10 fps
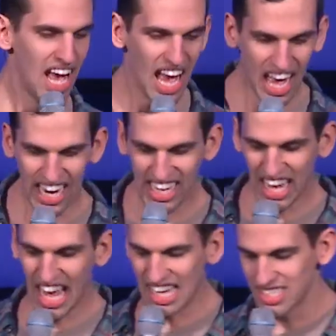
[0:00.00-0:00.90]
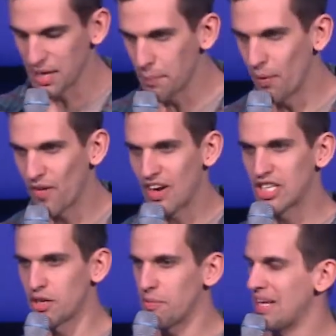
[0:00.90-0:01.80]
And at some point,
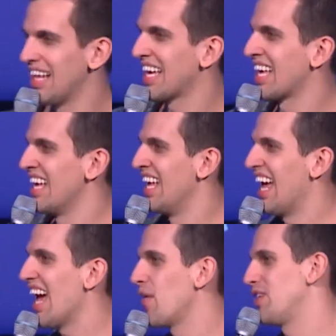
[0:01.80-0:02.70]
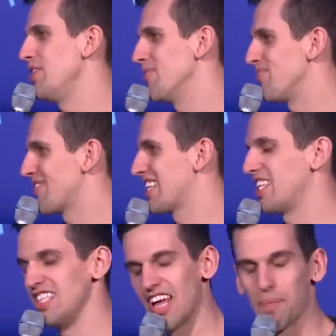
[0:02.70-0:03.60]
Rachel will be like, hey, would you
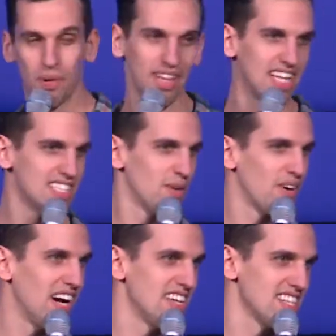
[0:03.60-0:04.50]
could you like put that somewhere else?